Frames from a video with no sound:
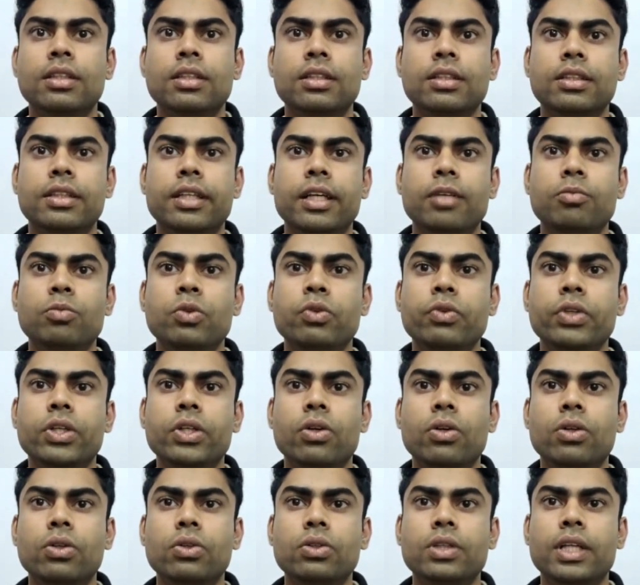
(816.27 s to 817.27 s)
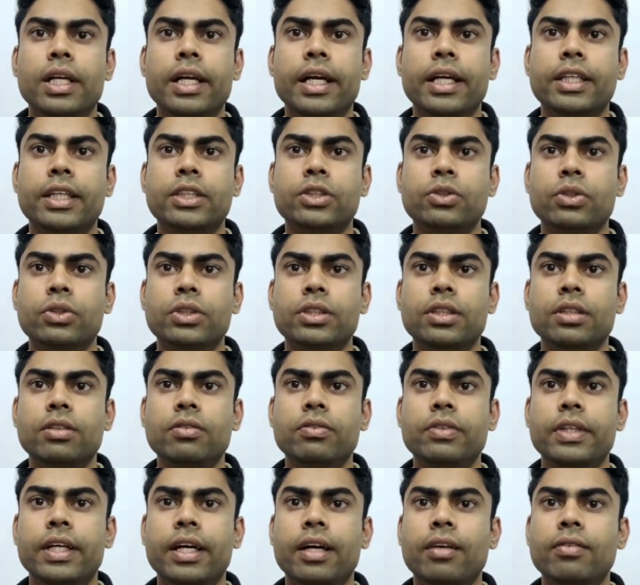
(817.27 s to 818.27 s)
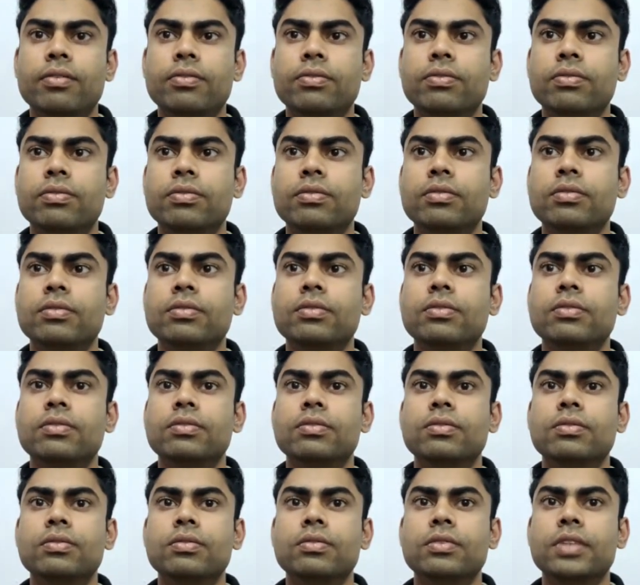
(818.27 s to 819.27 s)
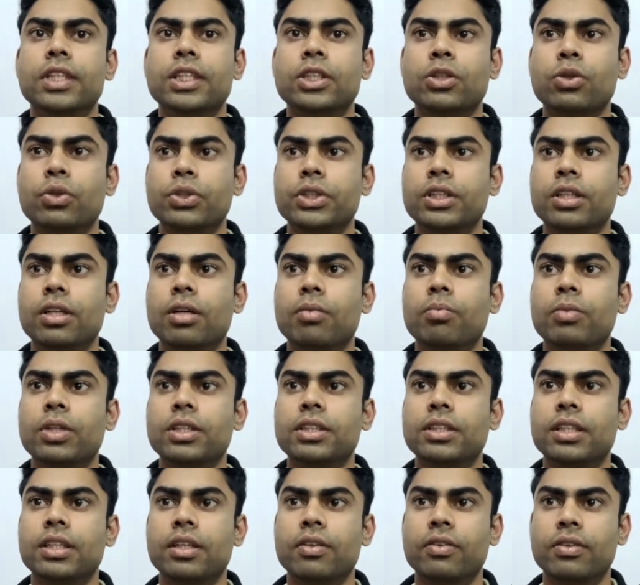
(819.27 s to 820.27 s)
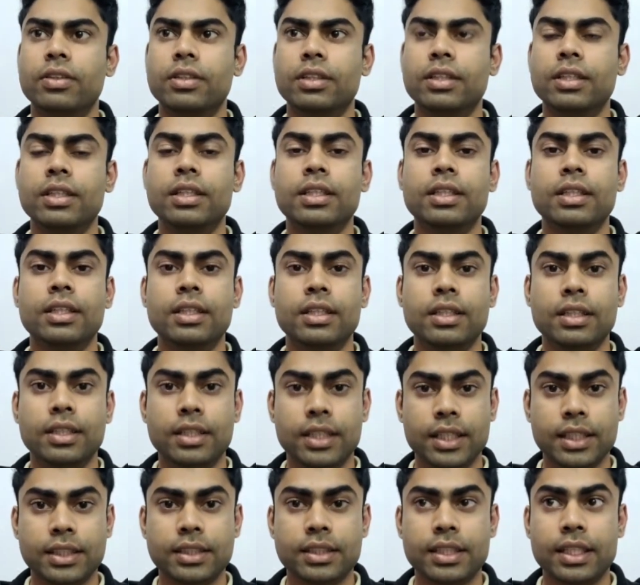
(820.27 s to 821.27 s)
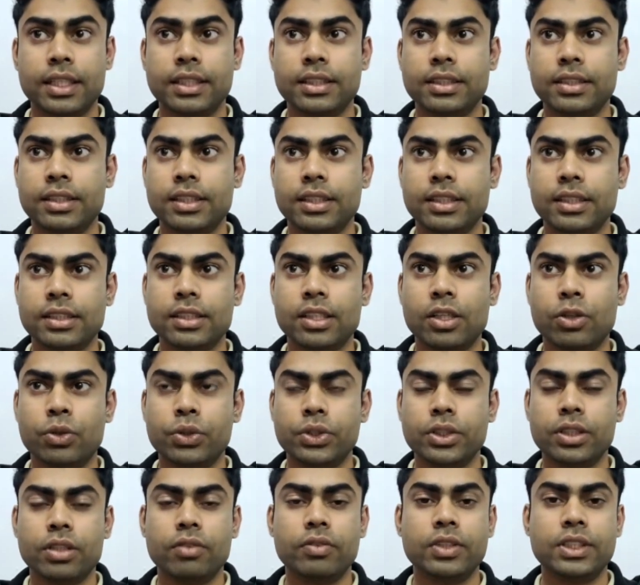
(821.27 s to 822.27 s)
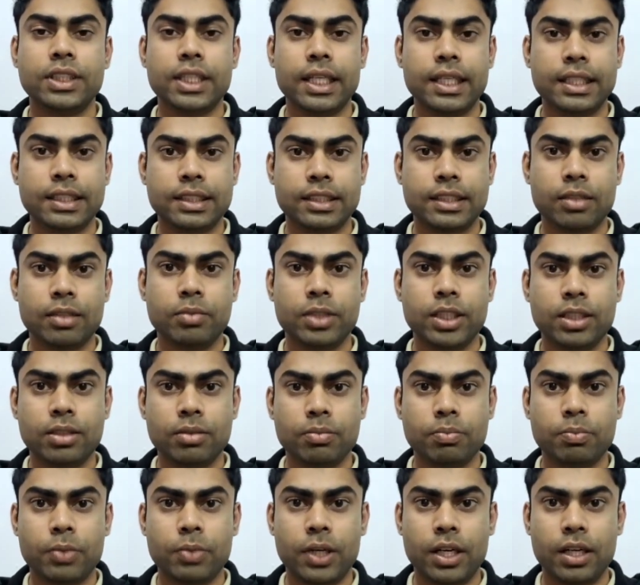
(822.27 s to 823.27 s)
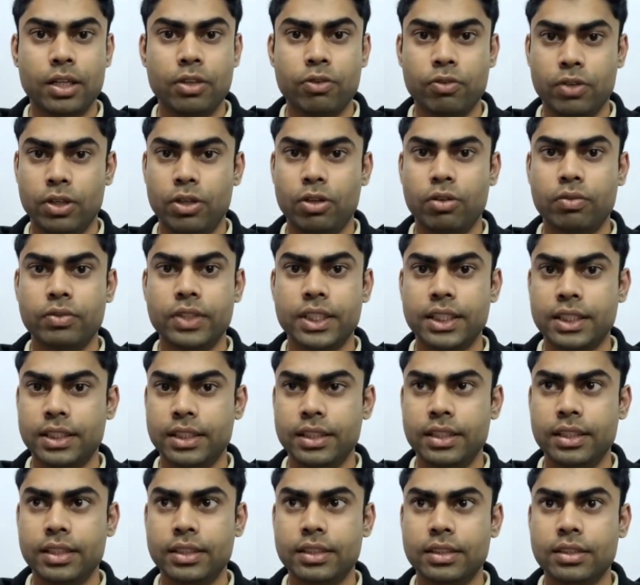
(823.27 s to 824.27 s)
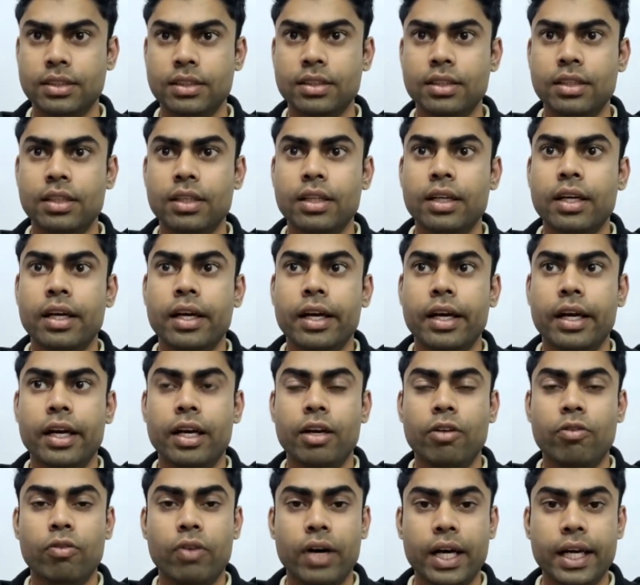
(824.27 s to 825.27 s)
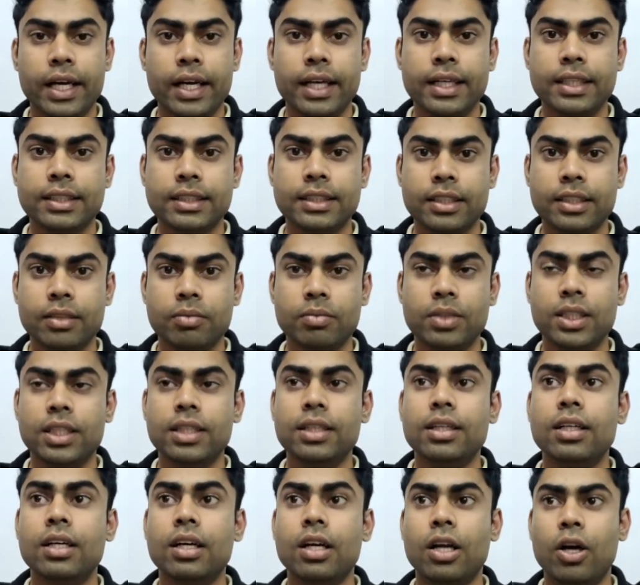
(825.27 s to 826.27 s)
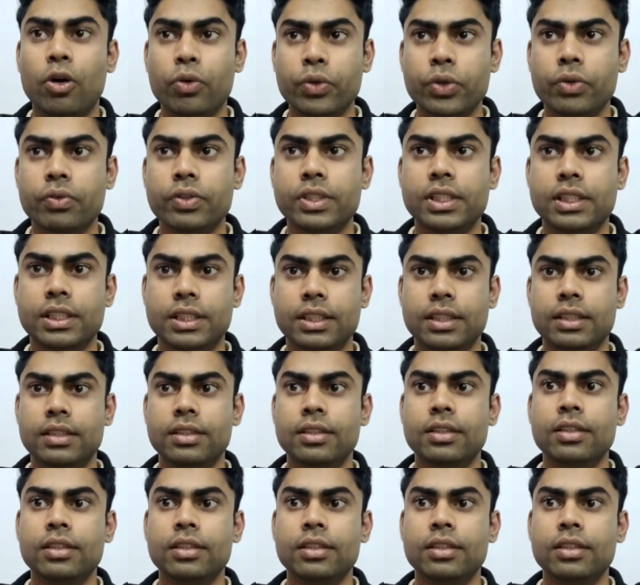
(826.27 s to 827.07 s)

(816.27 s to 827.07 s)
Then moving on to the next question, we have this question number 7. Yes guys, this is the question which I skipped in part 1 of this series. And why I skipped it, now you will see.